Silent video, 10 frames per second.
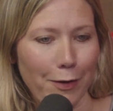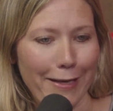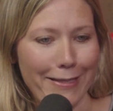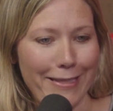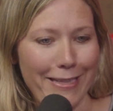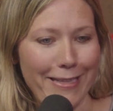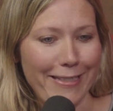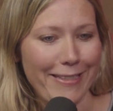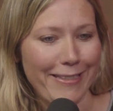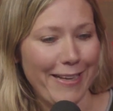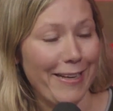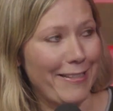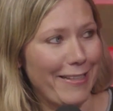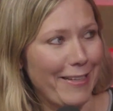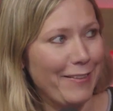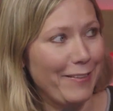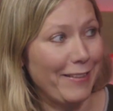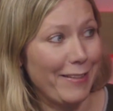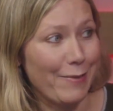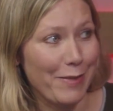legacy
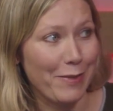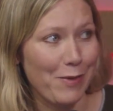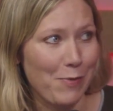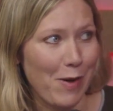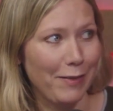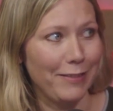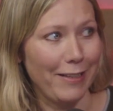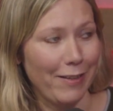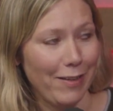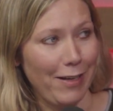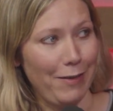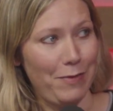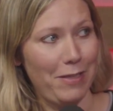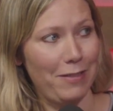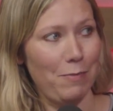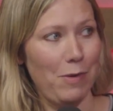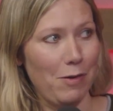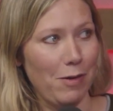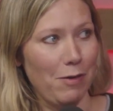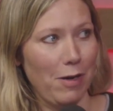skills, especially in welding, are kind of
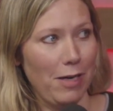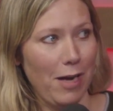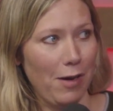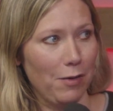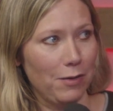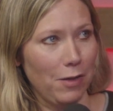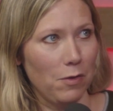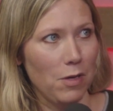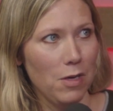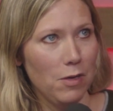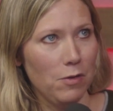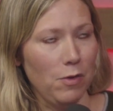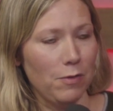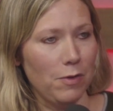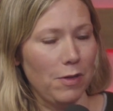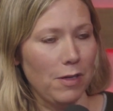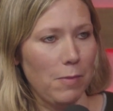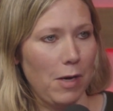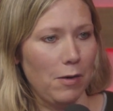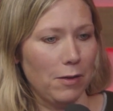disappearing right now. So you have to think
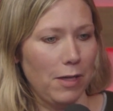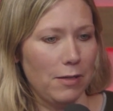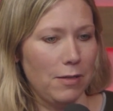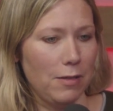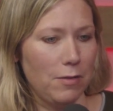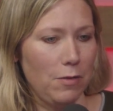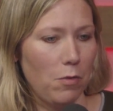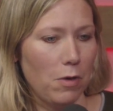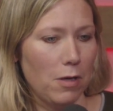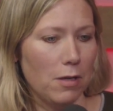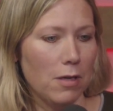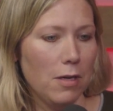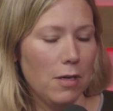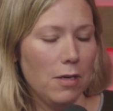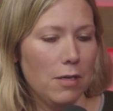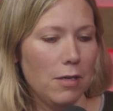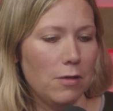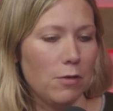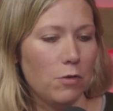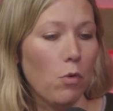about, like, does your
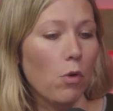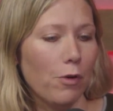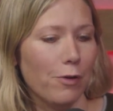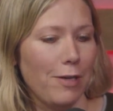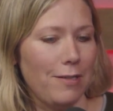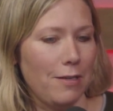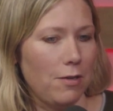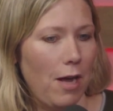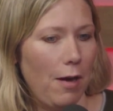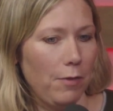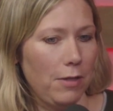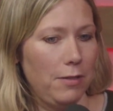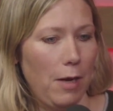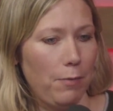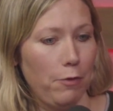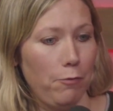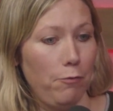organization have a depth